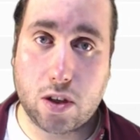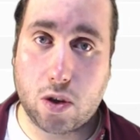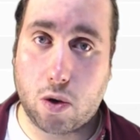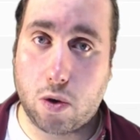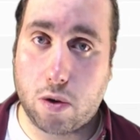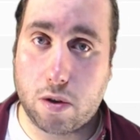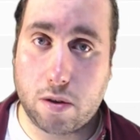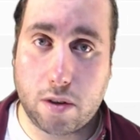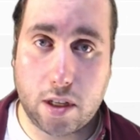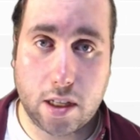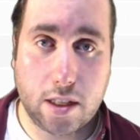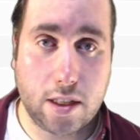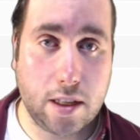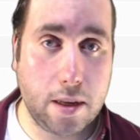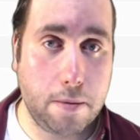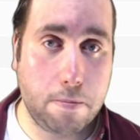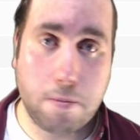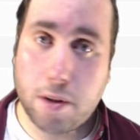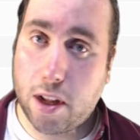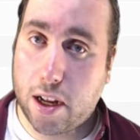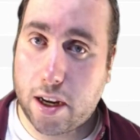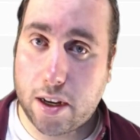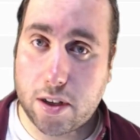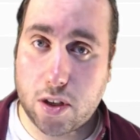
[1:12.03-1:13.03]
or Disney
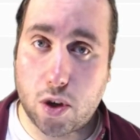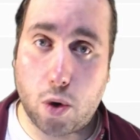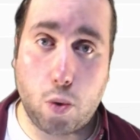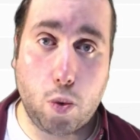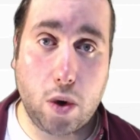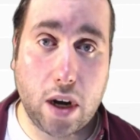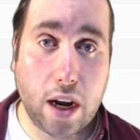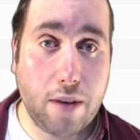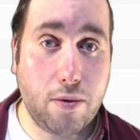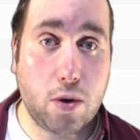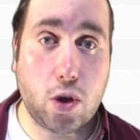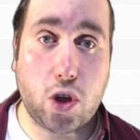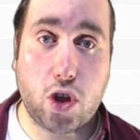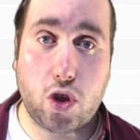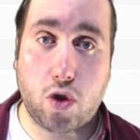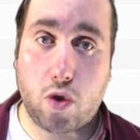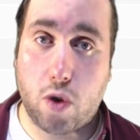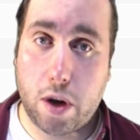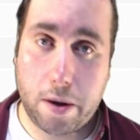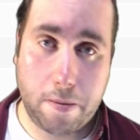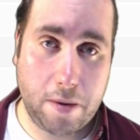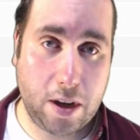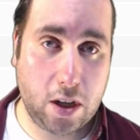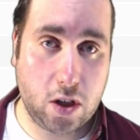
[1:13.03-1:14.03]
Plus or whatever
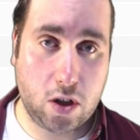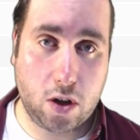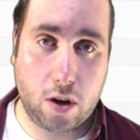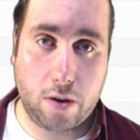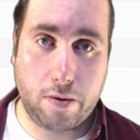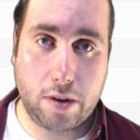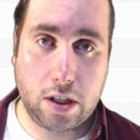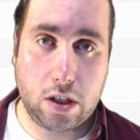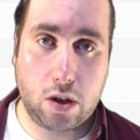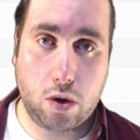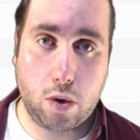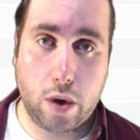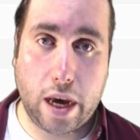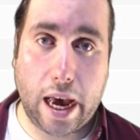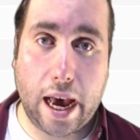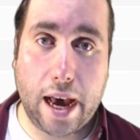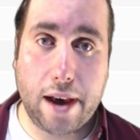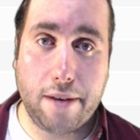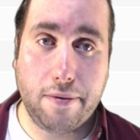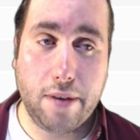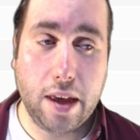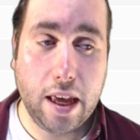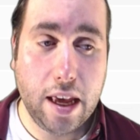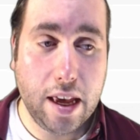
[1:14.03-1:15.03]
streaming service you
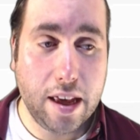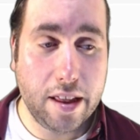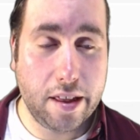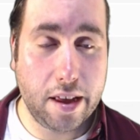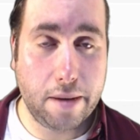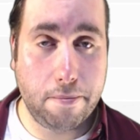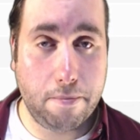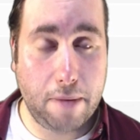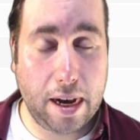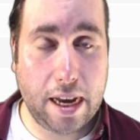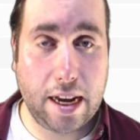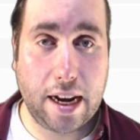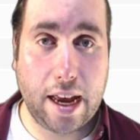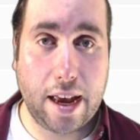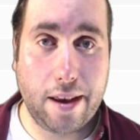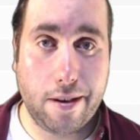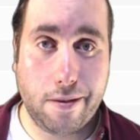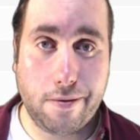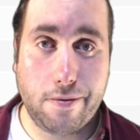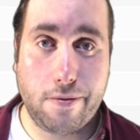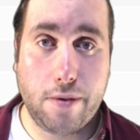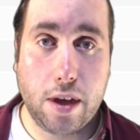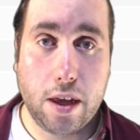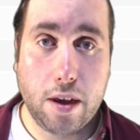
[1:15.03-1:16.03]
have that might
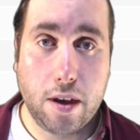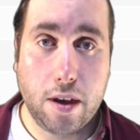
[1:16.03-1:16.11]
have